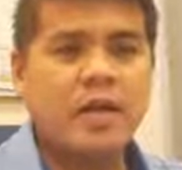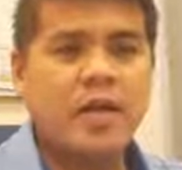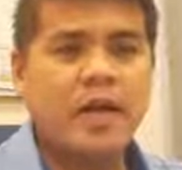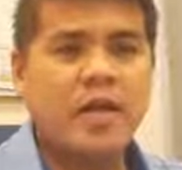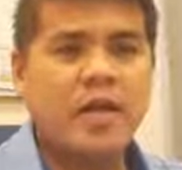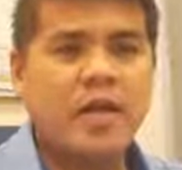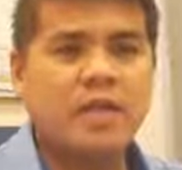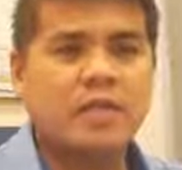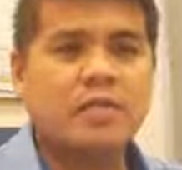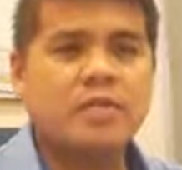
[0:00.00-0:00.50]

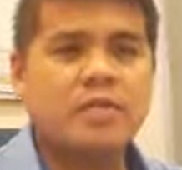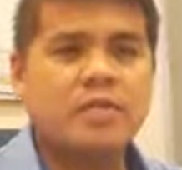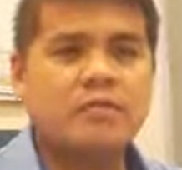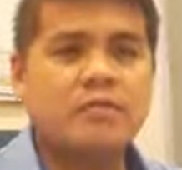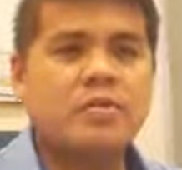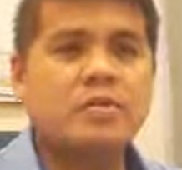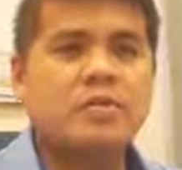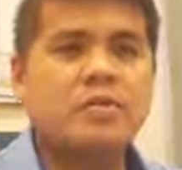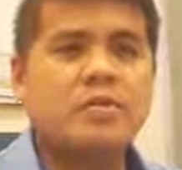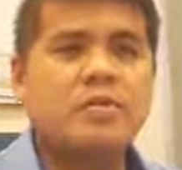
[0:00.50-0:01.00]
than as
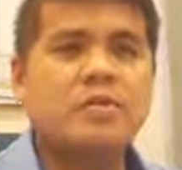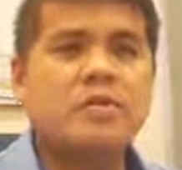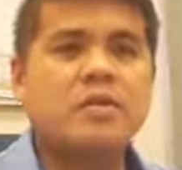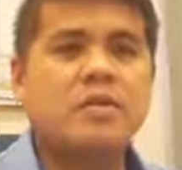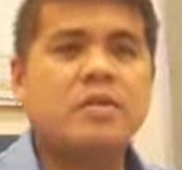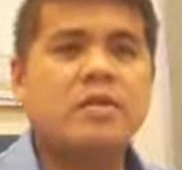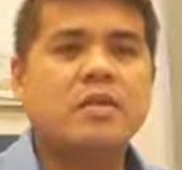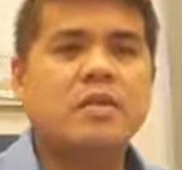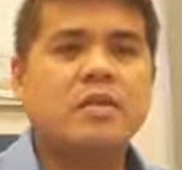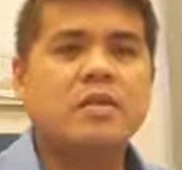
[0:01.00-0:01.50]

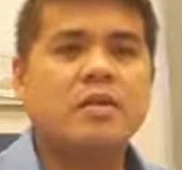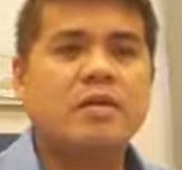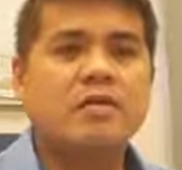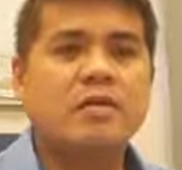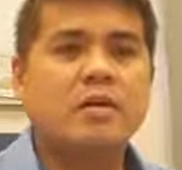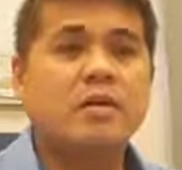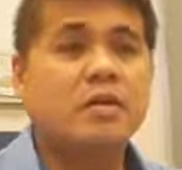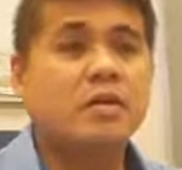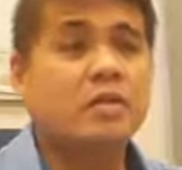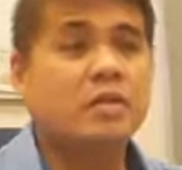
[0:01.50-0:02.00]

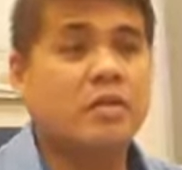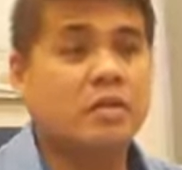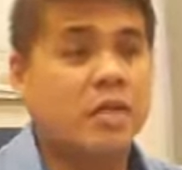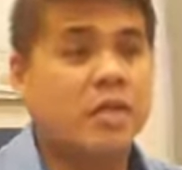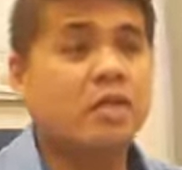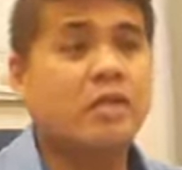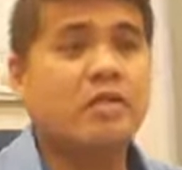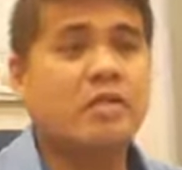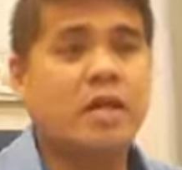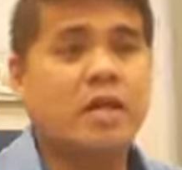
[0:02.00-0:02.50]

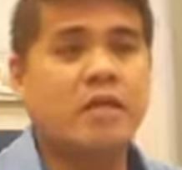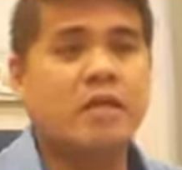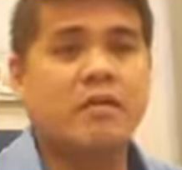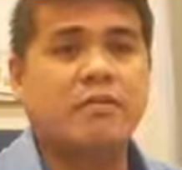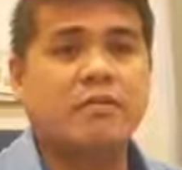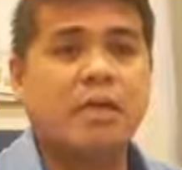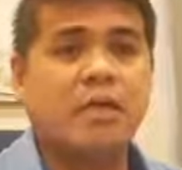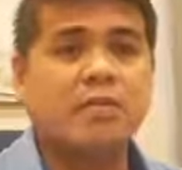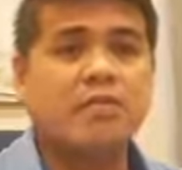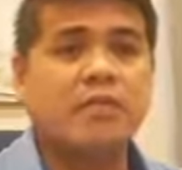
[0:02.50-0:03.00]
rather than the
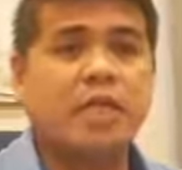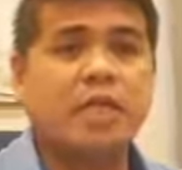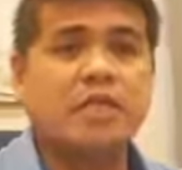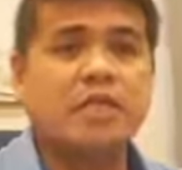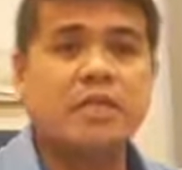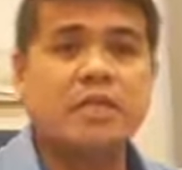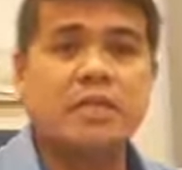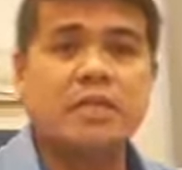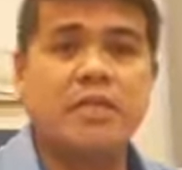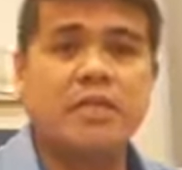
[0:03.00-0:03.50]

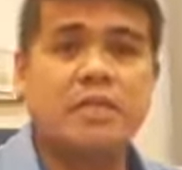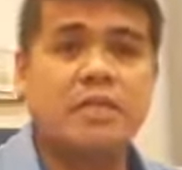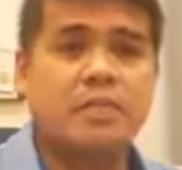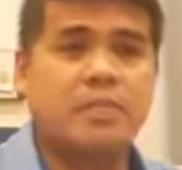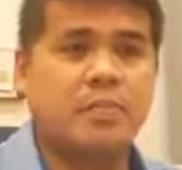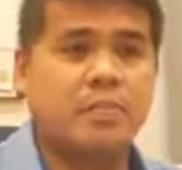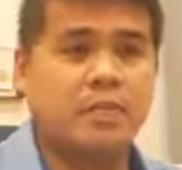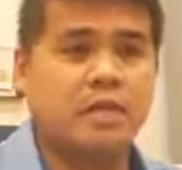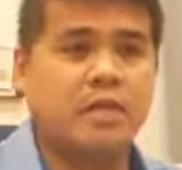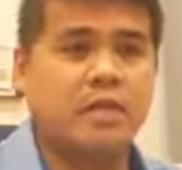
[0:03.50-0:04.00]
foundational
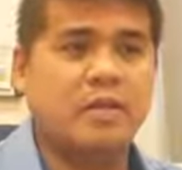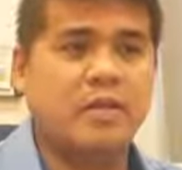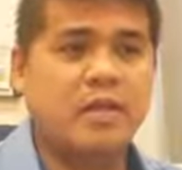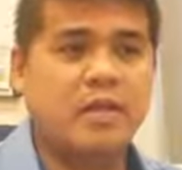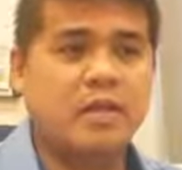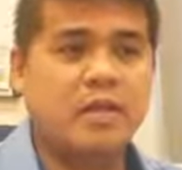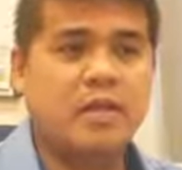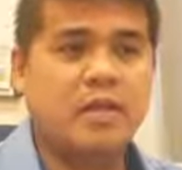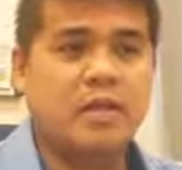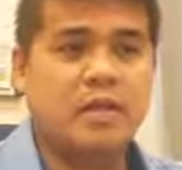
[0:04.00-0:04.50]
discipline
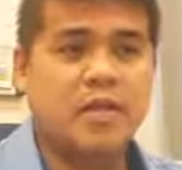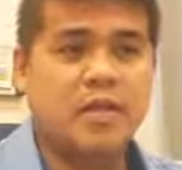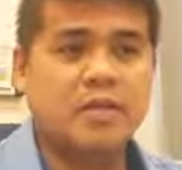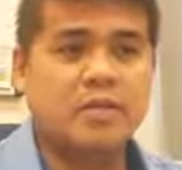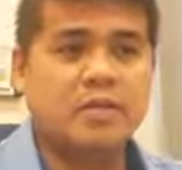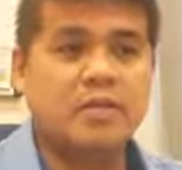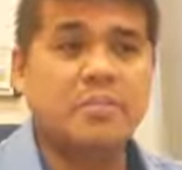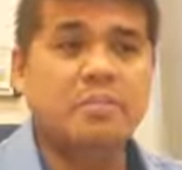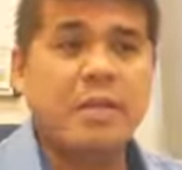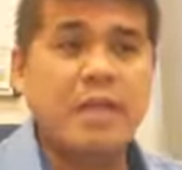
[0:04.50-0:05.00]

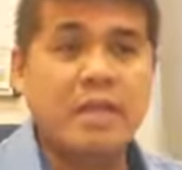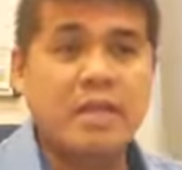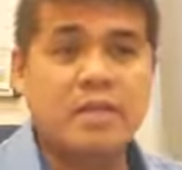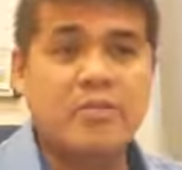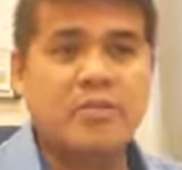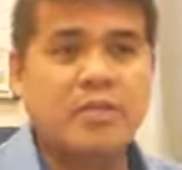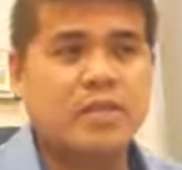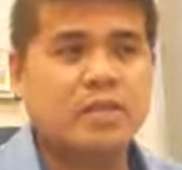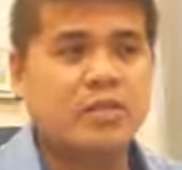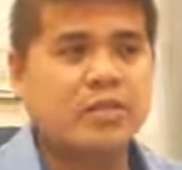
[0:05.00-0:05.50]
Husserl
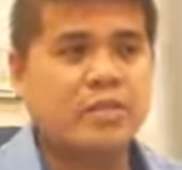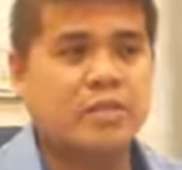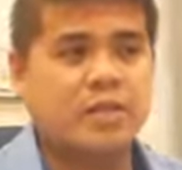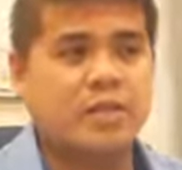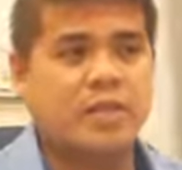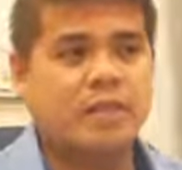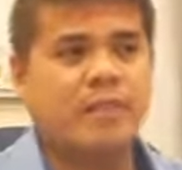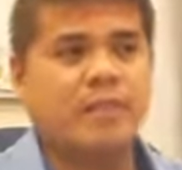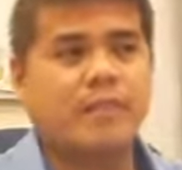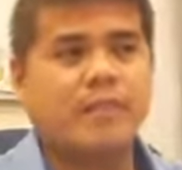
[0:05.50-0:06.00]
believed it to
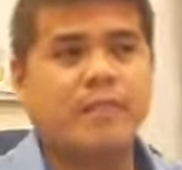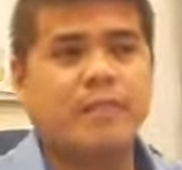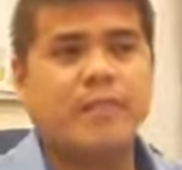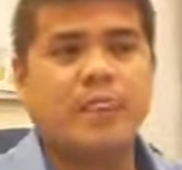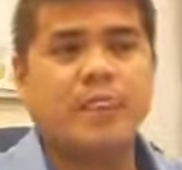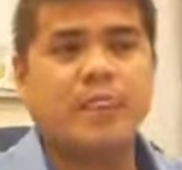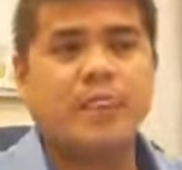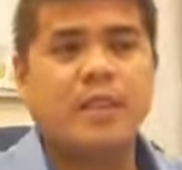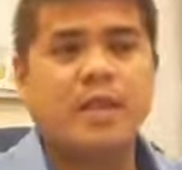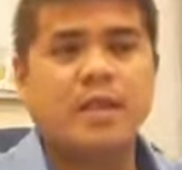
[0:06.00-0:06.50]
be.
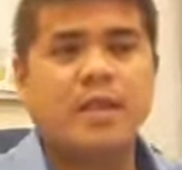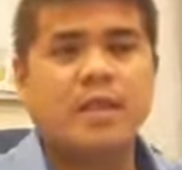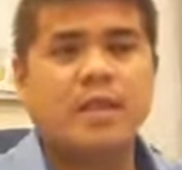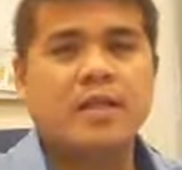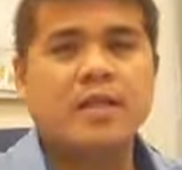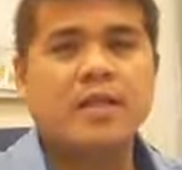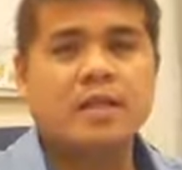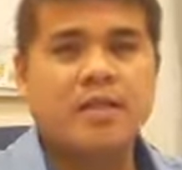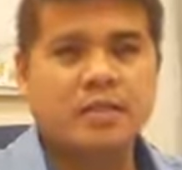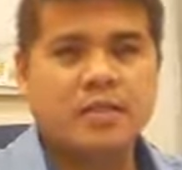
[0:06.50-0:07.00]

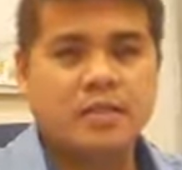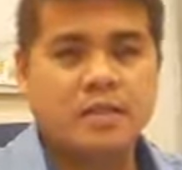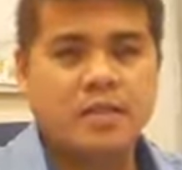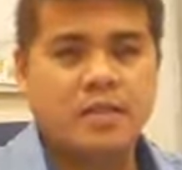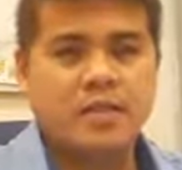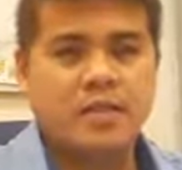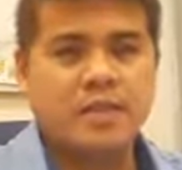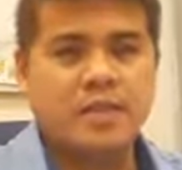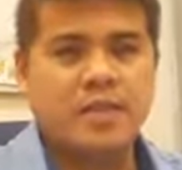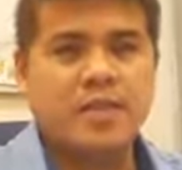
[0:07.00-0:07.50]
He
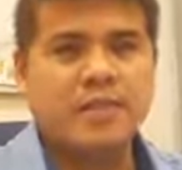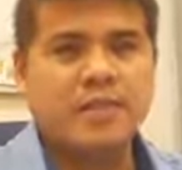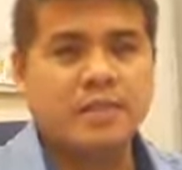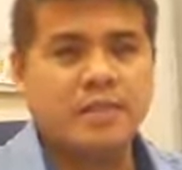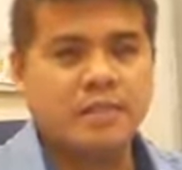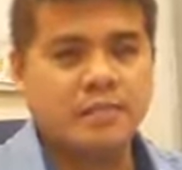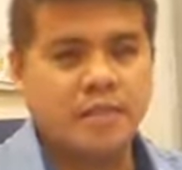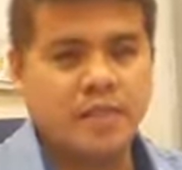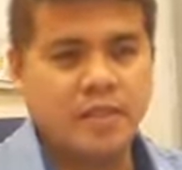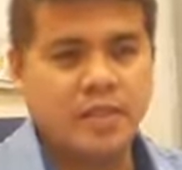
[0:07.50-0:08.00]
stressed
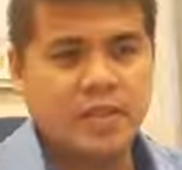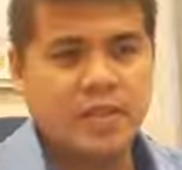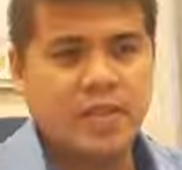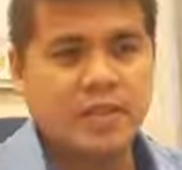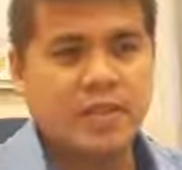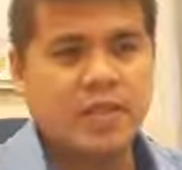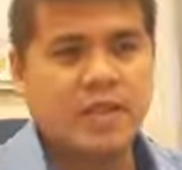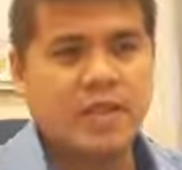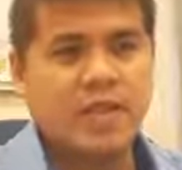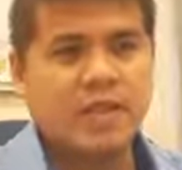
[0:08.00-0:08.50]

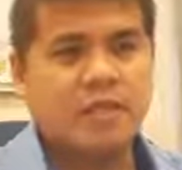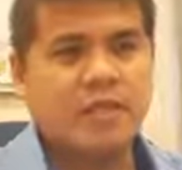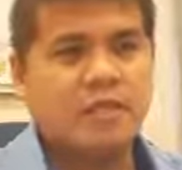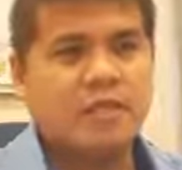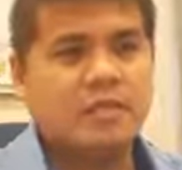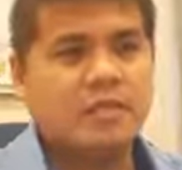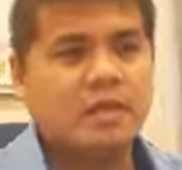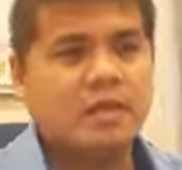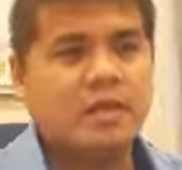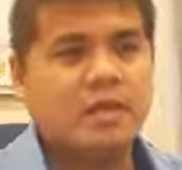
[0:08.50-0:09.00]
interpreting
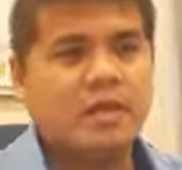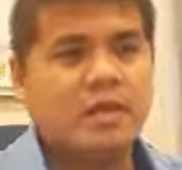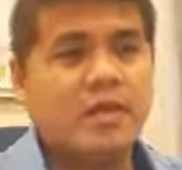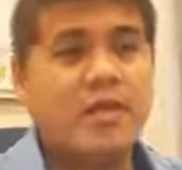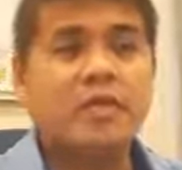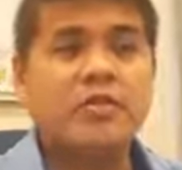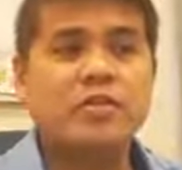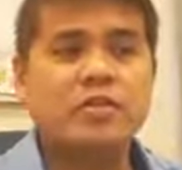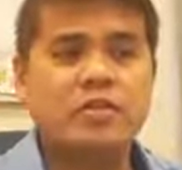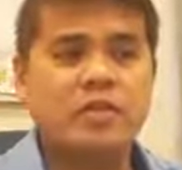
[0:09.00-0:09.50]
and
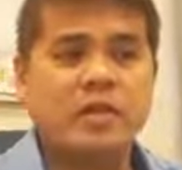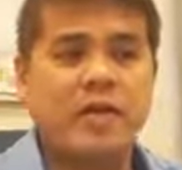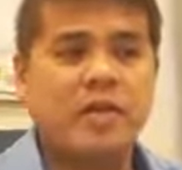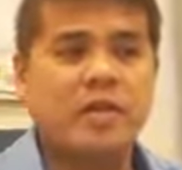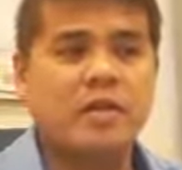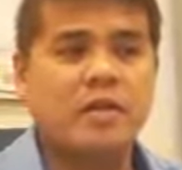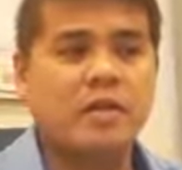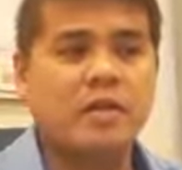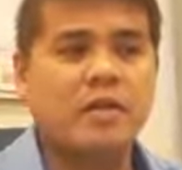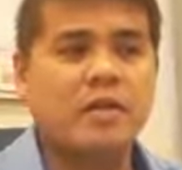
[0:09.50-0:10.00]

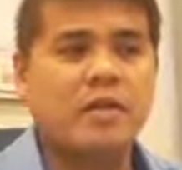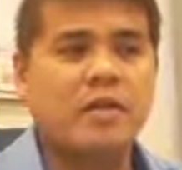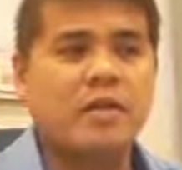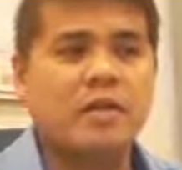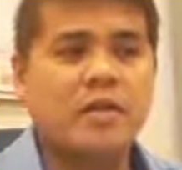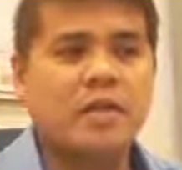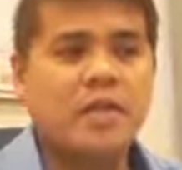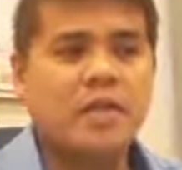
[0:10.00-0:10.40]
understanding